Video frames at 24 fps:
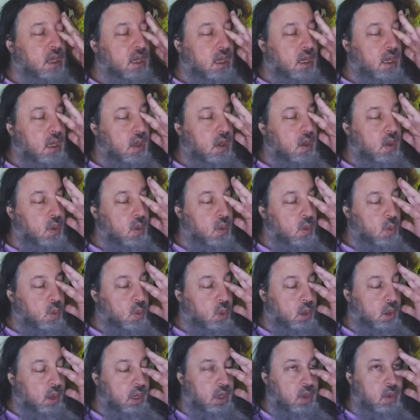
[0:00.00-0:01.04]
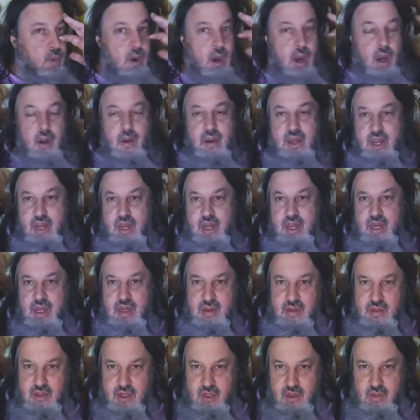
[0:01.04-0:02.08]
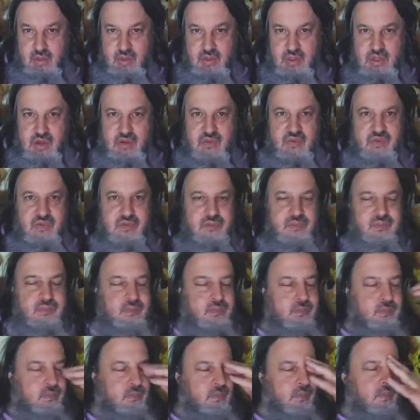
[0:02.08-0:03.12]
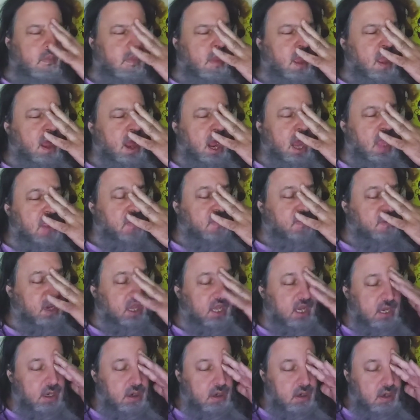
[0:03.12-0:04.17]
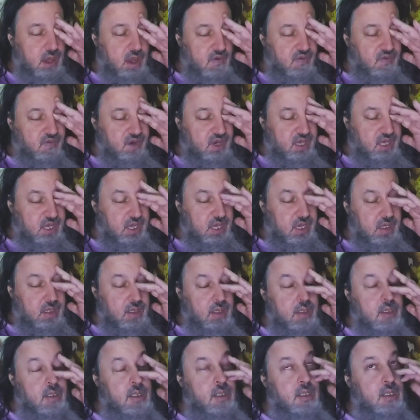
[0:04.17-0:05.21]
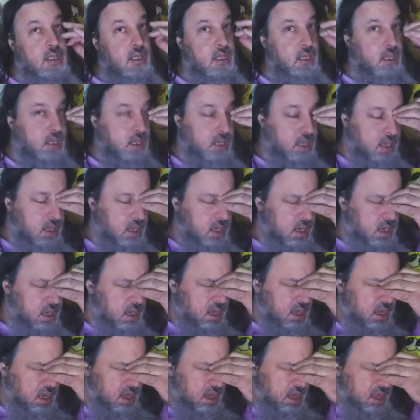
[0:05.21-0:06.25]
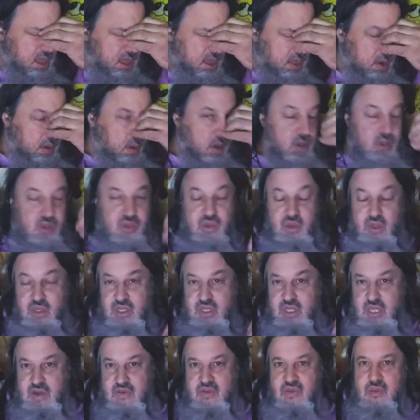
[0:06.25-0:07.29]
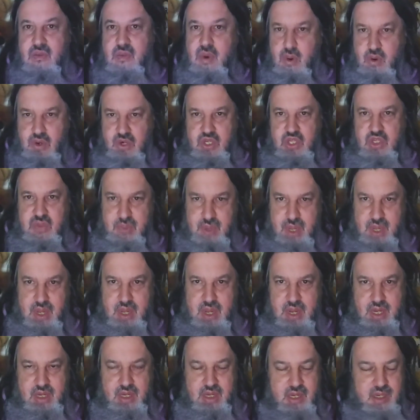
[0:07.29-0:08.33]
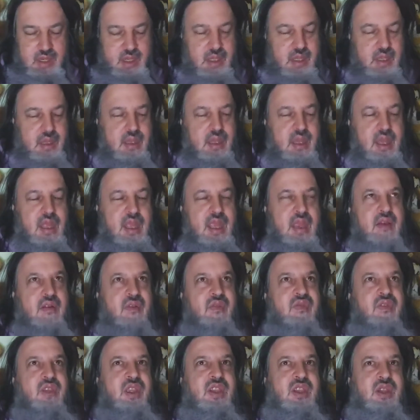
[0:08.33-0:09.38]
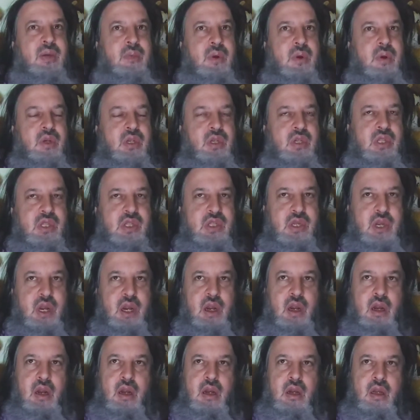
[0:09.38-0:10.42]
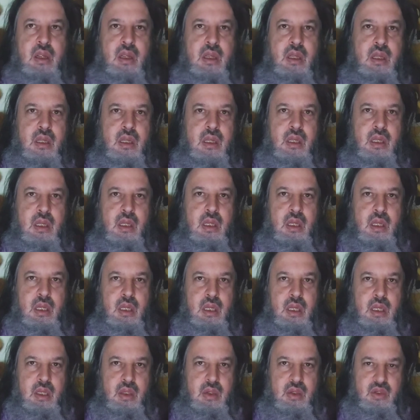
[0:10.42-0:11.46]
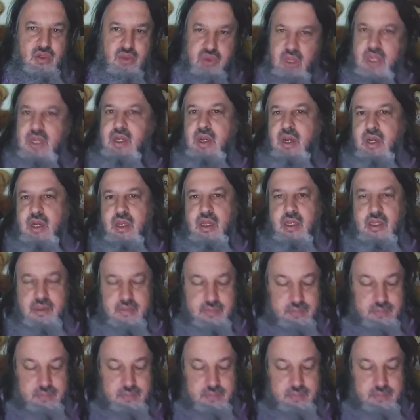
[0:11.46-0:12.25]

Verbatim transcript: uh, where you are in it in terms of either fitting in or not fitting in. And then there are a certain set of emotions behind it. That if these emotions are triggered,